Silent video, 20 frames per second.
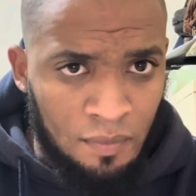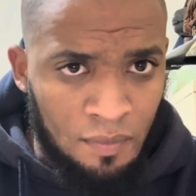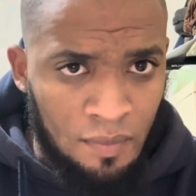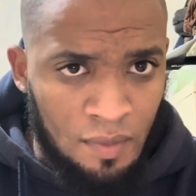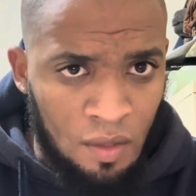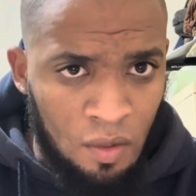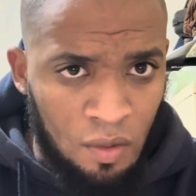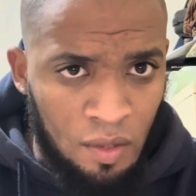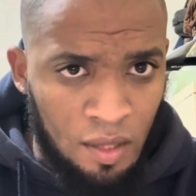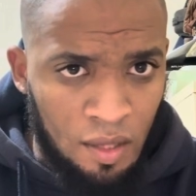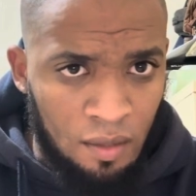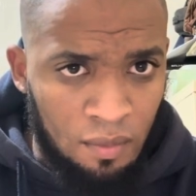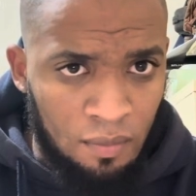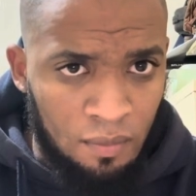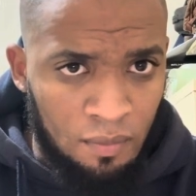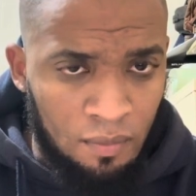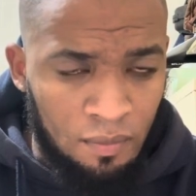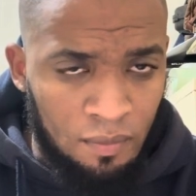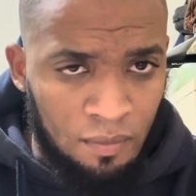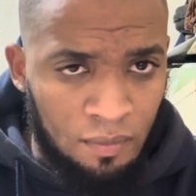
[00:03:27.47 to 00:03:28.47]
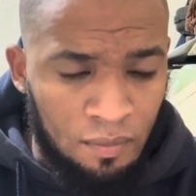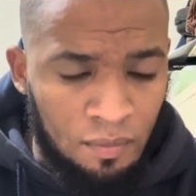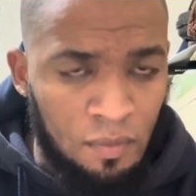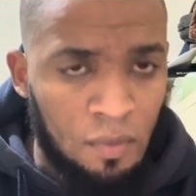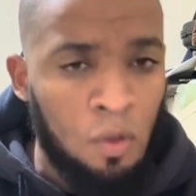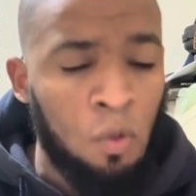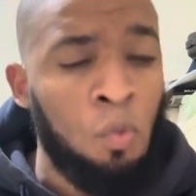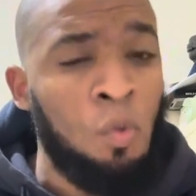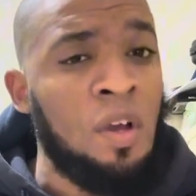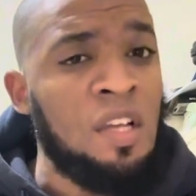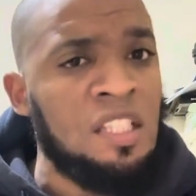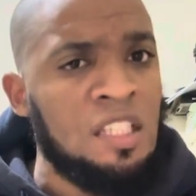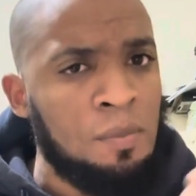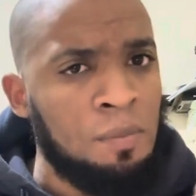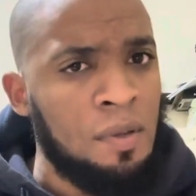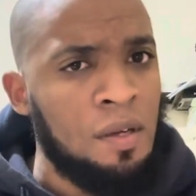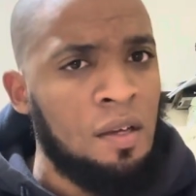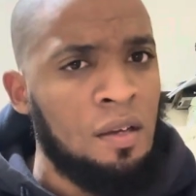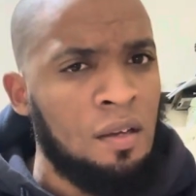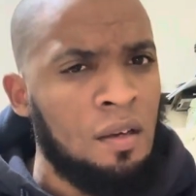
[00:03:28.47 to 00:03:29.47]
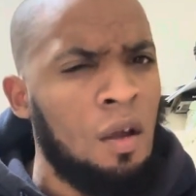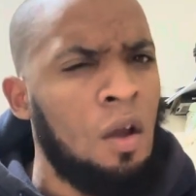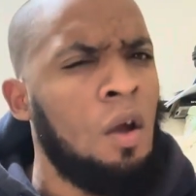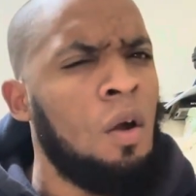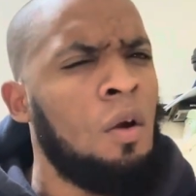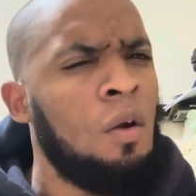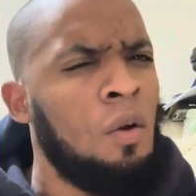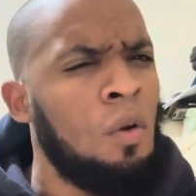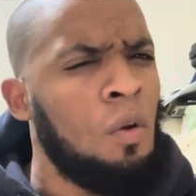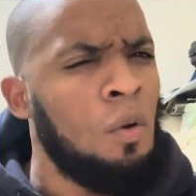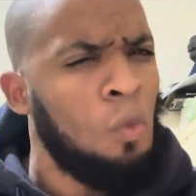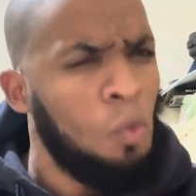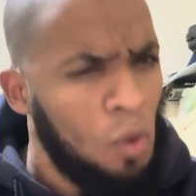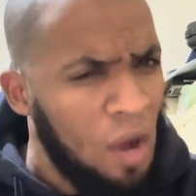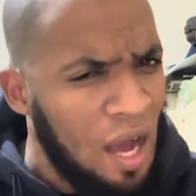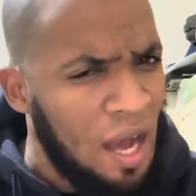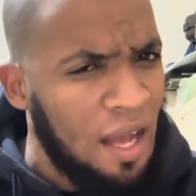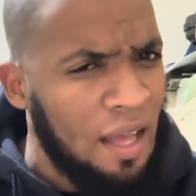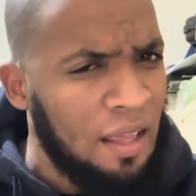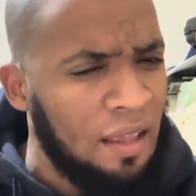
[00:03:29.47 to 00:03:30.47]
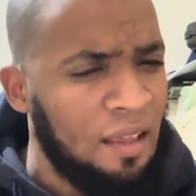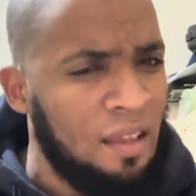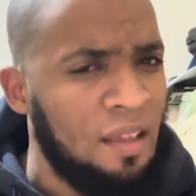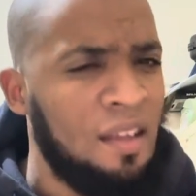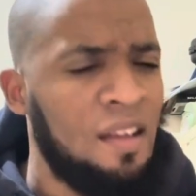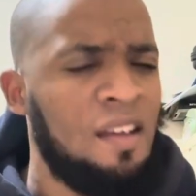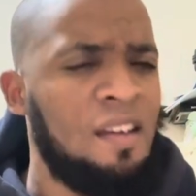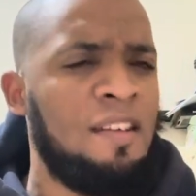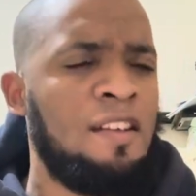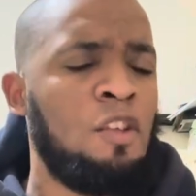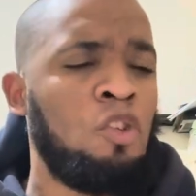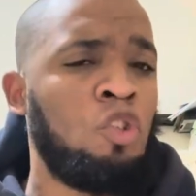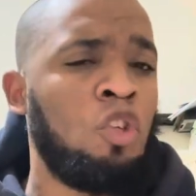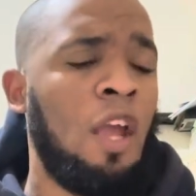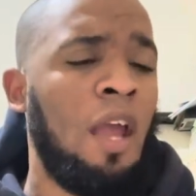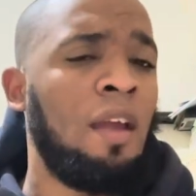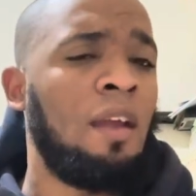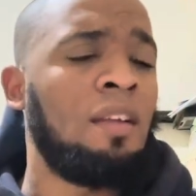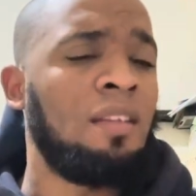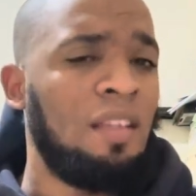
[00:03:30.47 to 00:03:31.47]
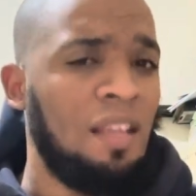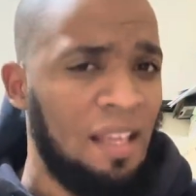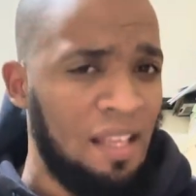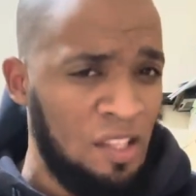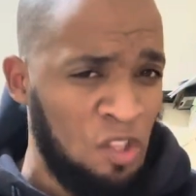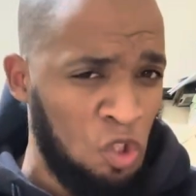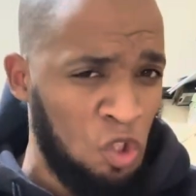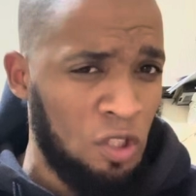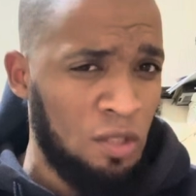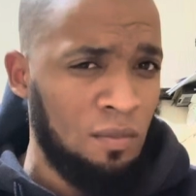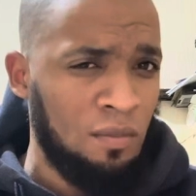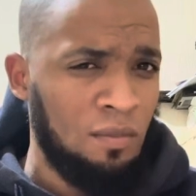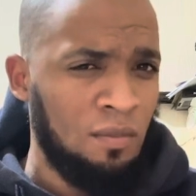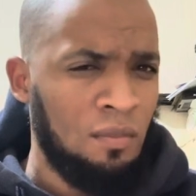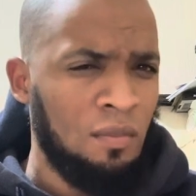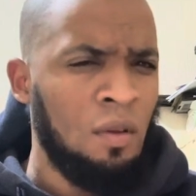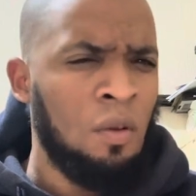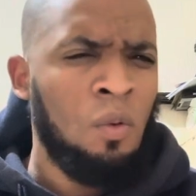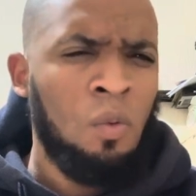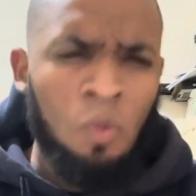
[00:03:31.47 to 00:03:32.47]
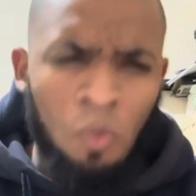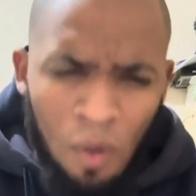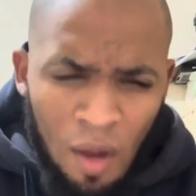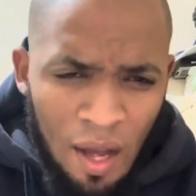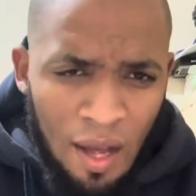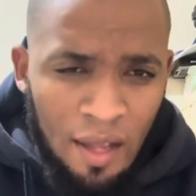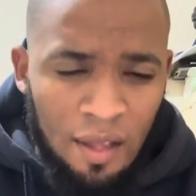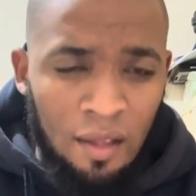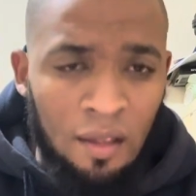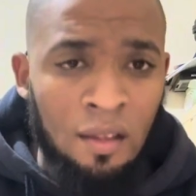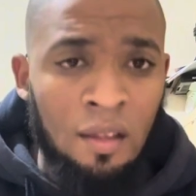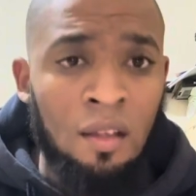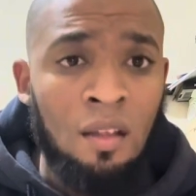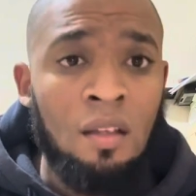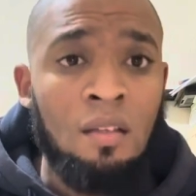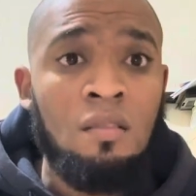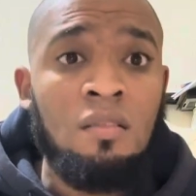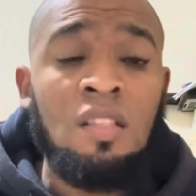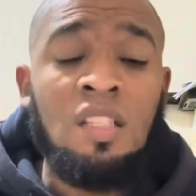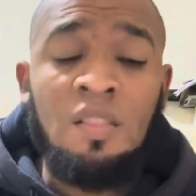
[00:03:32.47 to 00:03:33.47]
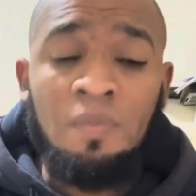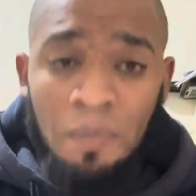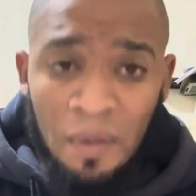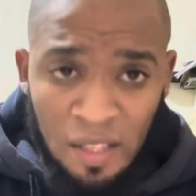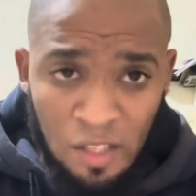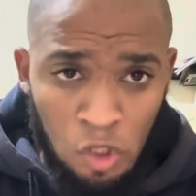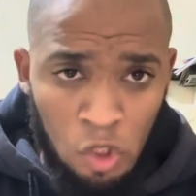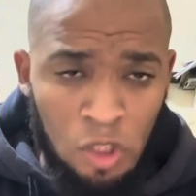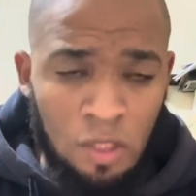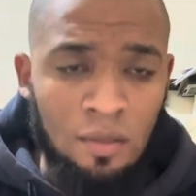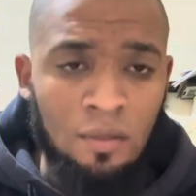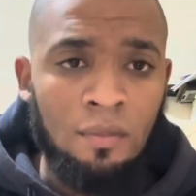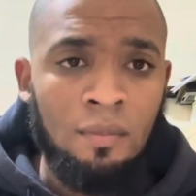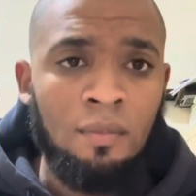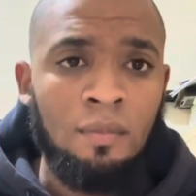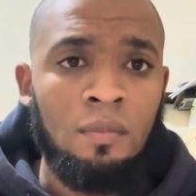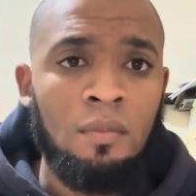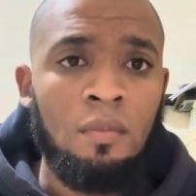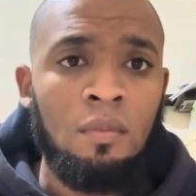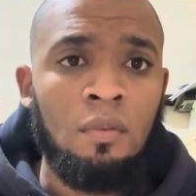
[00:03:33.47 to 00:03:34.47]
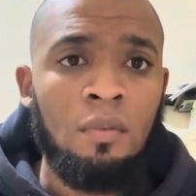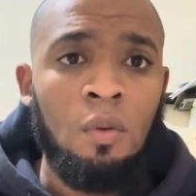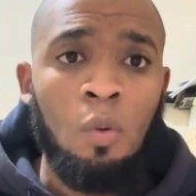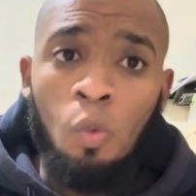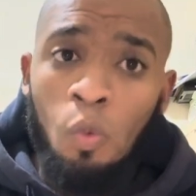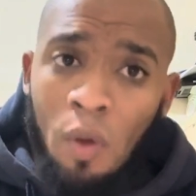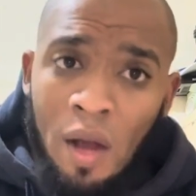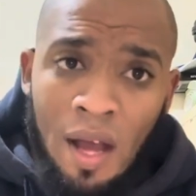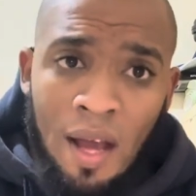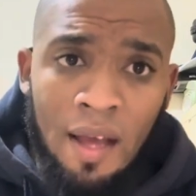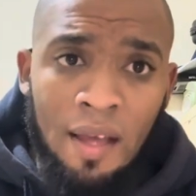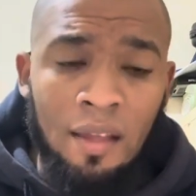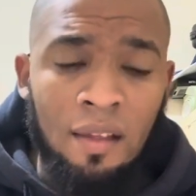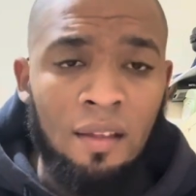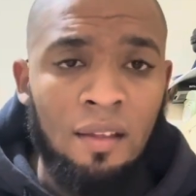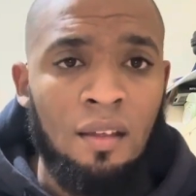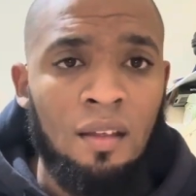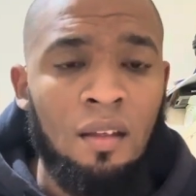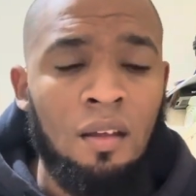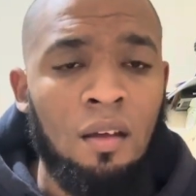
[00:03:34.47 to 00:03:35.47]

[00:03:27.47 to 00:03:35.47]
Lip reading: Okay, whisper, why? Jagged edge, why? Speech, why?